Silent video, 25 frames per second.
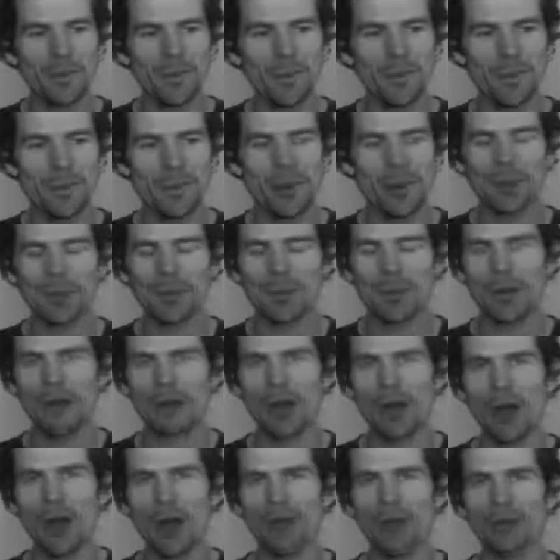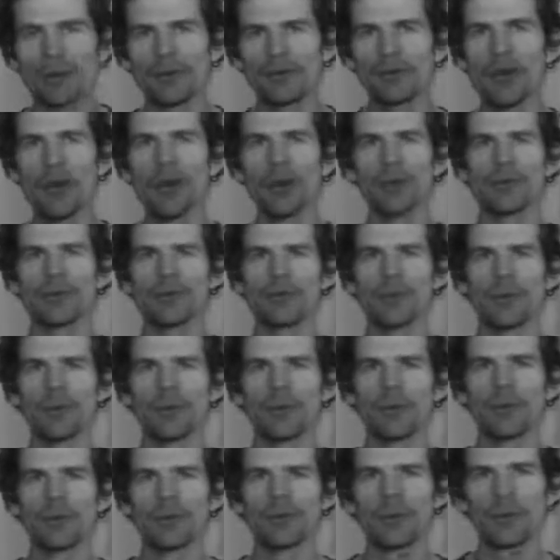we went up a climb that I've done
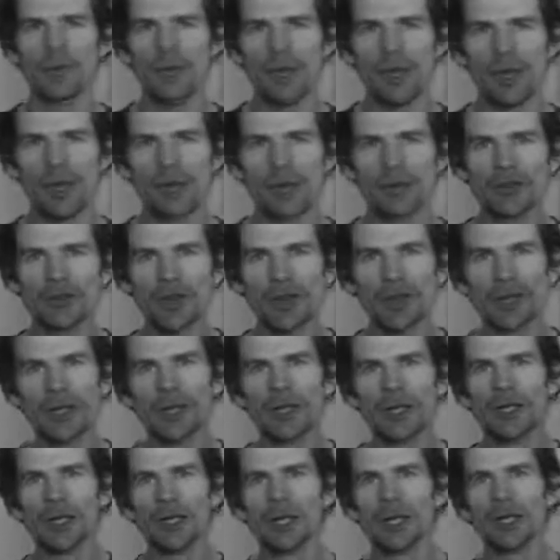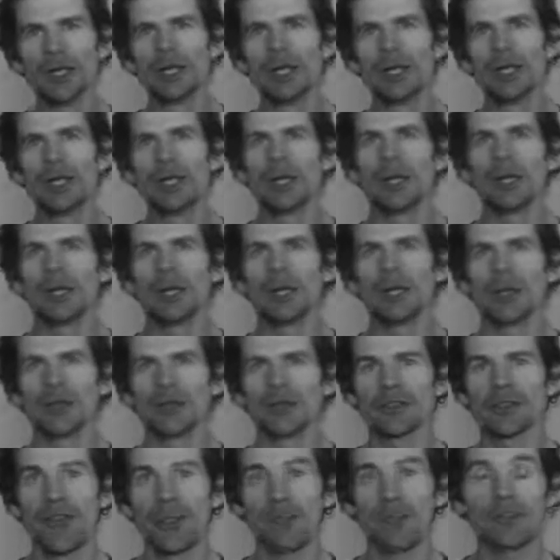for a few years now. And
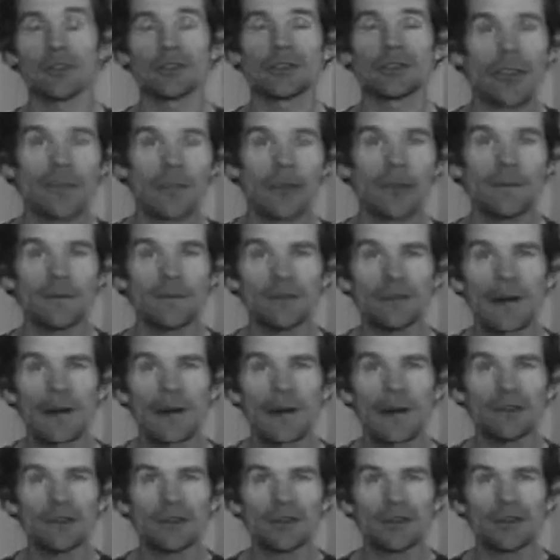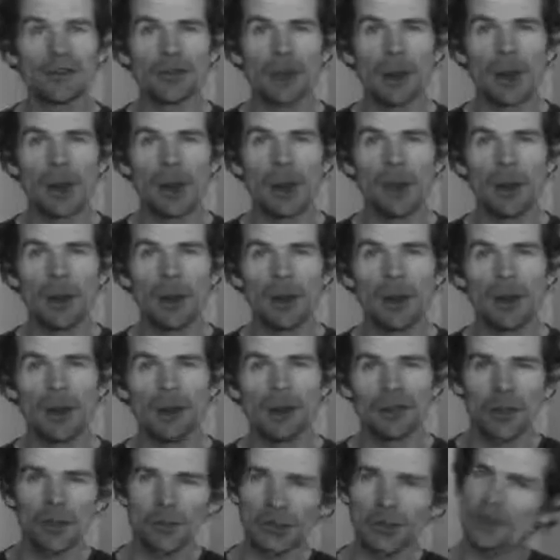I set my second fastest time up
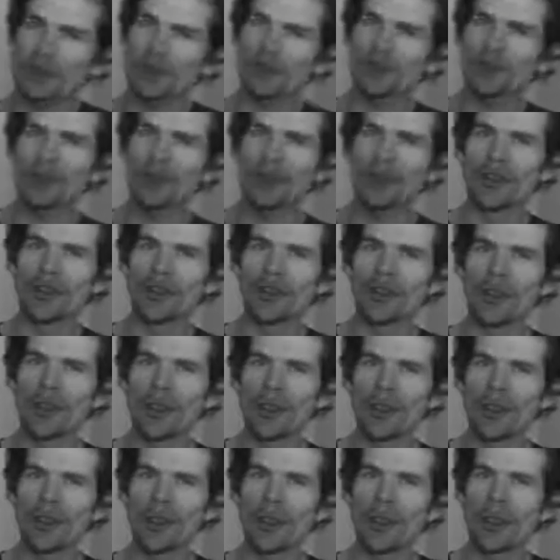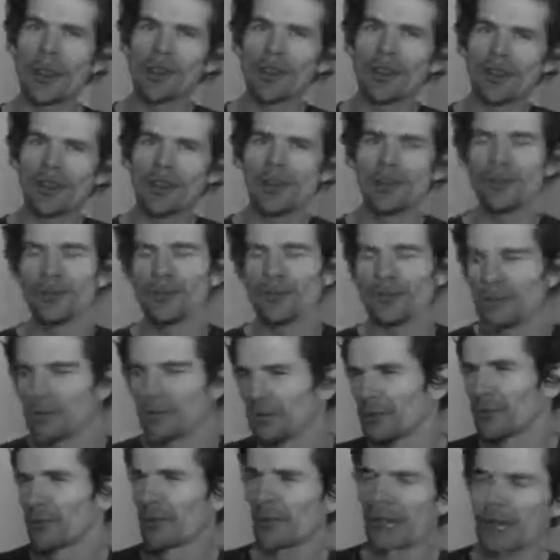there. So it was interesting that I didn't
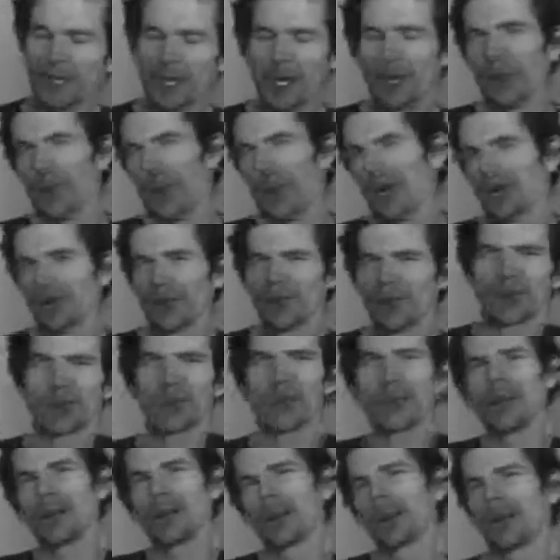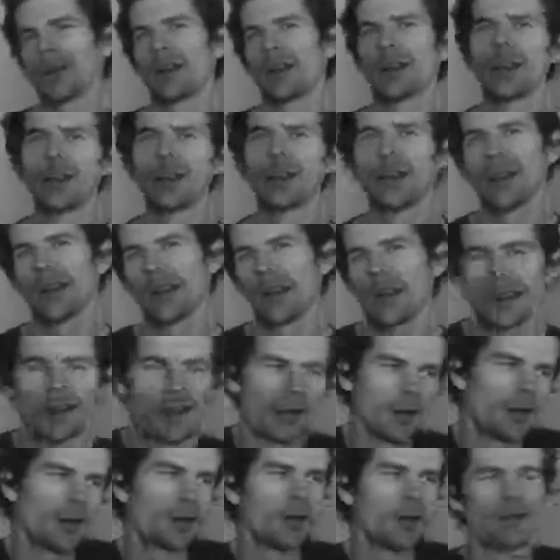want to go out. I was like, oh, I don't
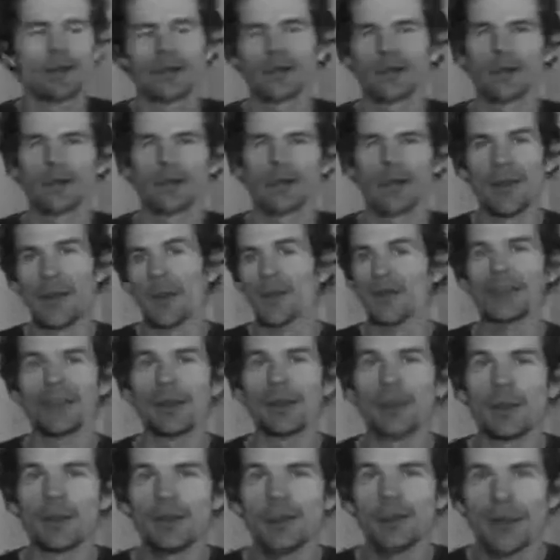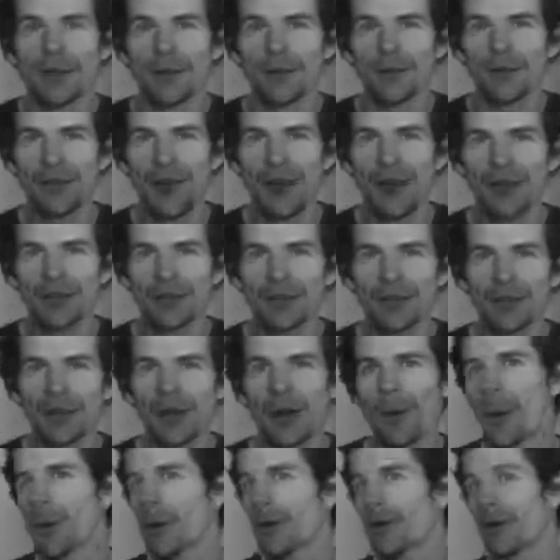know. And then I set my second fastest
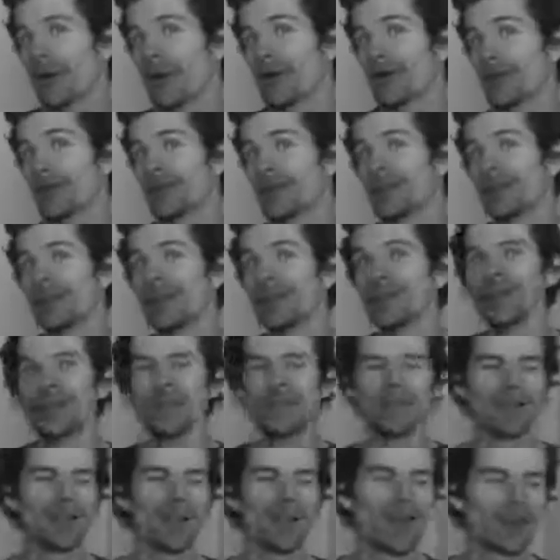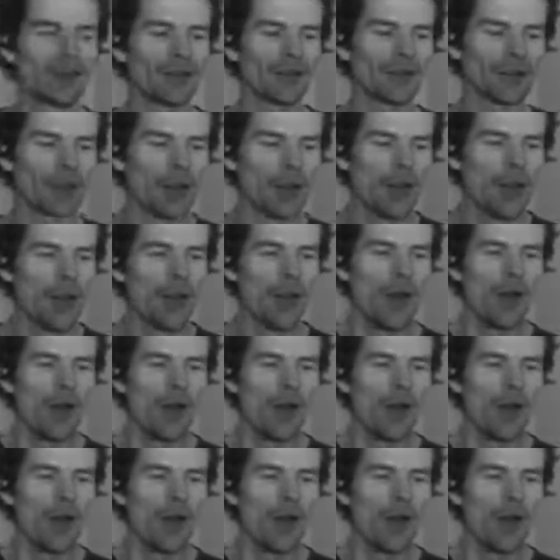time up there ever. Now, so